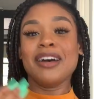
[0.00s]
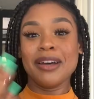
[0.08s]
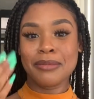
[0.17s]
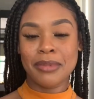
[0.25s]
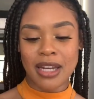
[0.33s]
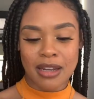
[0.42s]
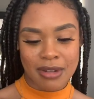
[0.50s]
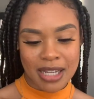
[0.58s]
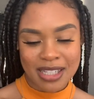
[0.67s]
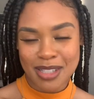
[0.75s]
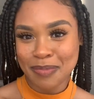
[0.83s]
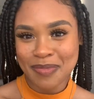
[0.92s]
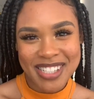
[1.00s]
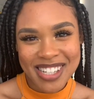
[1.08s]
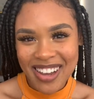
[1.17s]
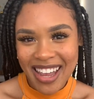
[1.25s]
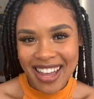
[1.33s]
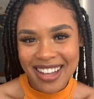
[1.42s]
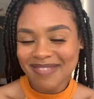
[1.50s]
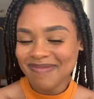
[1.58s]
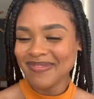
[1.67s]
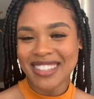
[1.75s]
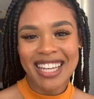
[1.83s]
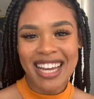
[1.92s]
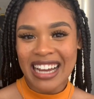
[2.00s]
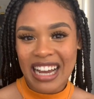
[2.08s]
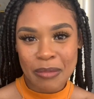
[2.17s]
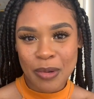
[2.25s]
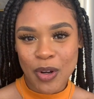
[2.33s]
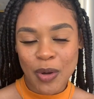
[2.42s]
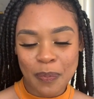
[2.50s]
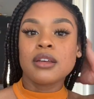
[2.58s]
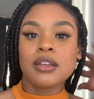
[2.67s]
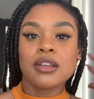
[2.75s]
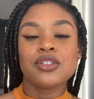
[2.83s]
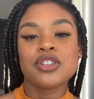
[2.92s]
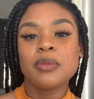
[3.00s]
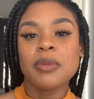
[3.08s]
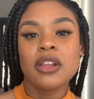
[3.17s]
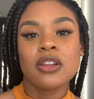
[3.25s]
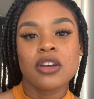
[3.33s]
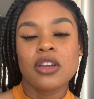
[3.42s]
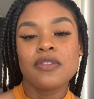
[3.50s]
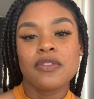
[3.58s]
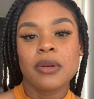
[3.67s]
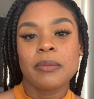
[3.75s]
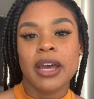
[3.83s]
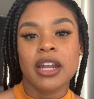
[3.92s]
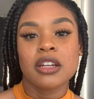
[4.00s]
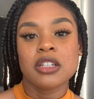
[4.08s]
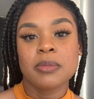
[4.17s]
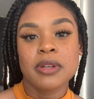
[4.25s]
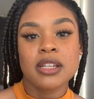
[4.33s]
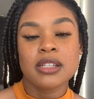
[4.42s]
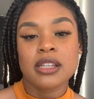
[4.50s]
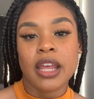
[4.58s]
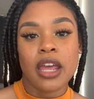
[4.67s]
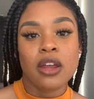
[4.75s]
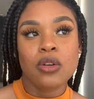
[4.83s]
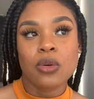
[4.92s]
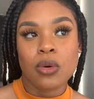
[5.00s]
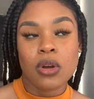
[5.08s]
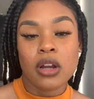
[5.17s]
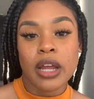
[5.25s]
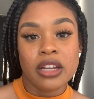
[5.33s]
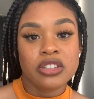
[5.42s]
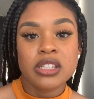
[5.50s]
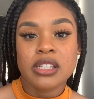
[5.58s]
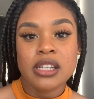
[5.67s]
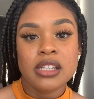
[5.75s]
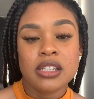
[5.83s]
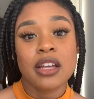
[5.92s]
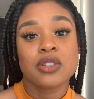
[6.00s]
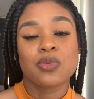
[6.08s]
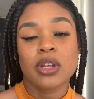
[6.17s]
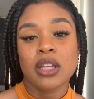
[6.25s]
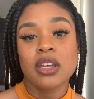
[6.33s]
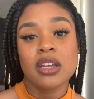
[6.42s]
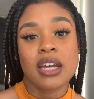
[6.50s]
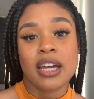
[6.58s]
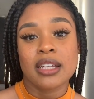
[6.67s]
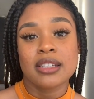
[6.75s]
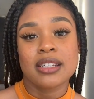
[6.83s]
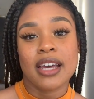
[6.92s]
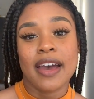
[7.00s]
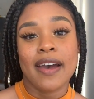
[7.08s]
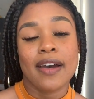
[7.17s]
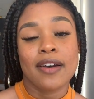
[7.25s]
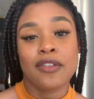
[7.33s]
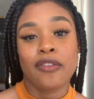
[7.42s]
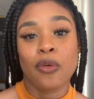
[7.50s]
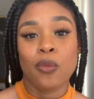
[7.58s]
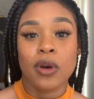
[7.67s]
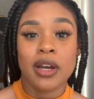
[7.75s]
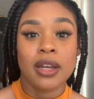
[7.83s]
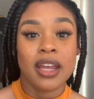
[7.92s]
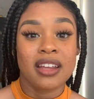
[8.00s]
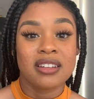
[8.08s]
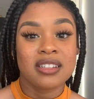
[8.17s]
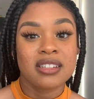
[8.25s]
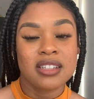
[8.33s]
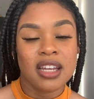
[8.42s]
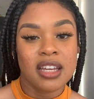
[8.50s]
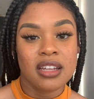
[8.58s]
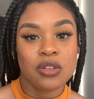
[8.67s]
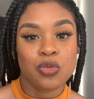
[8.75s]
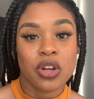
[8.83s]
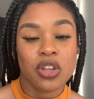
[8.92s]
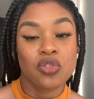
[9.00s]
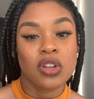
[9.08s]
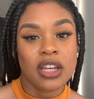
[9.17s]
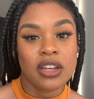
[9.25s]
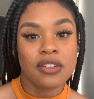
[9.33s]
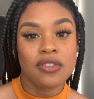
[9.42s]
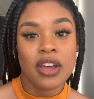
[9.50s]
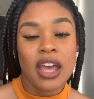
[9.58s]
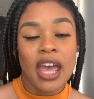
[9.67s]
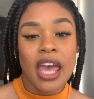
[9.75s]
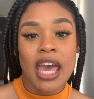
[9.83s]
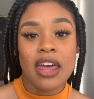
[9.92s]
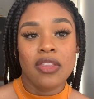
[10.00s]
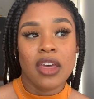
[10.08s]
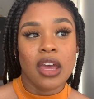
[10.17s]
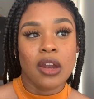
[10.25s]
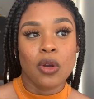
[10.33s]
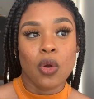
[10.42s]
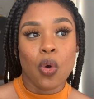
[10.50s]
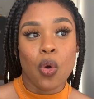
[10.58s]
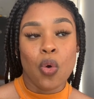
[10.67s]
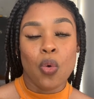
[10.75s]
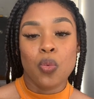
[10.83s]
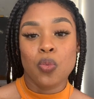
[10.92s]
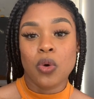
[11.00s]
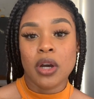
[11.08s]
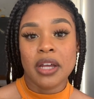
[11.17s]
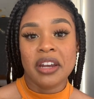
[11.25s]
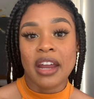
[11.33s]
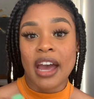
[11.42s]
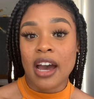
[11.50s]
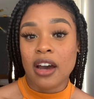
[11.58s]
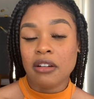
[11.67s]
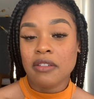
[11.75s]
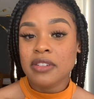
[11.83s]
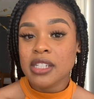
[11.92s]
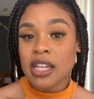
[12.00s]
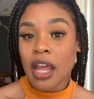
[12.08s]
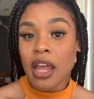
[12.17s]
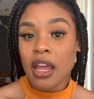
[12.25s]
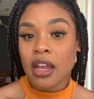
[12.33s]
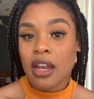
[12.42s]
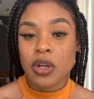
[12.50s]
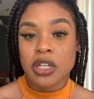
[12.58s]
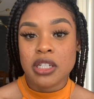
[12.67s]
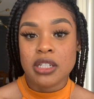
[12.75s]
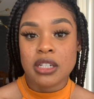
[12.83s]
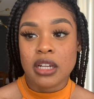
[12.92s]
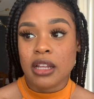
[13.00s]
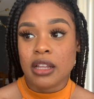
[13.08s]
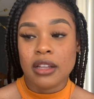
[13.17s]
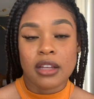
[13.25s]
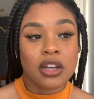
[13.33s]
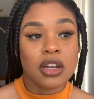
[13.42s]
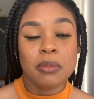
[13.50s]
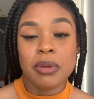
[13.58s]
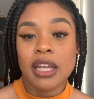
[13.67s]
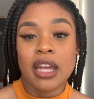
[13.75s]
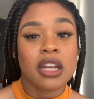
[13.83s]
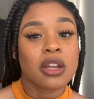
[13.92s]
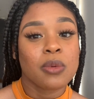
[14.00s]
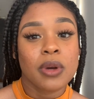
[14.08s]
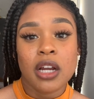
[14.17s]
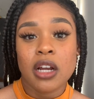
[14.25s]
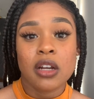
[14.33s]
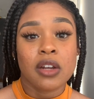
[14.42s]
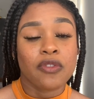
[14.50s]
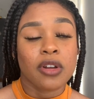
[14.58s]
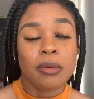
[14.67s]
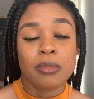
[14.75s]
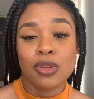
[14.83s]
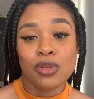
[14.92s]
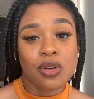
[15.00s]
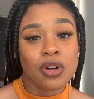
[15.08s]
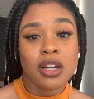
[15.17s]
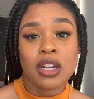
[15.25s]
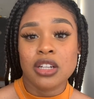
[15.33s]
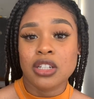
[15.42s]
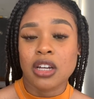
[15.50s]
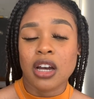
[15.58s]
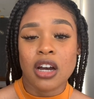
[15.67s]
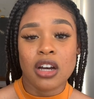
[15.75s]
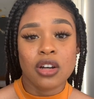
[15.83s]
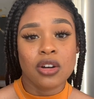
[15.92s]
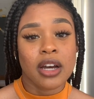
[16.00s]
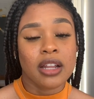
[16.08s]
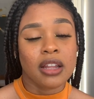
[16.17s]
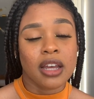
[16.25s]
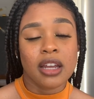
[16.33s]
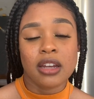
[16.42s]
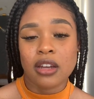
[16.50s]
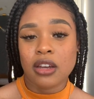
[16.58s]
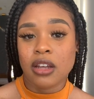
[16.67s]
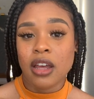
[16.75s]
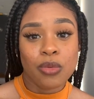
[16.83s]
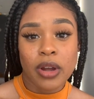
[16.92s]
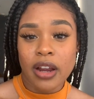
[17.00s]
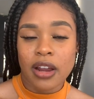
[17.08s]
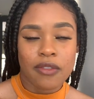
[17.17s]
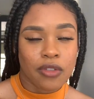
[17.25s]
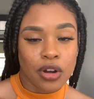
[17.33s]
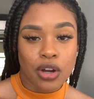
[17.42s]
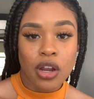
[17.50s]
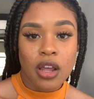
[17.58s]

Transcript: But anyways, it's okay. I got more. You should be looking for managements and or agencies. It's really nice to have one in state where you live and then one out of state, which could be anywhere from New York, Chicago, Atlanta, wherever.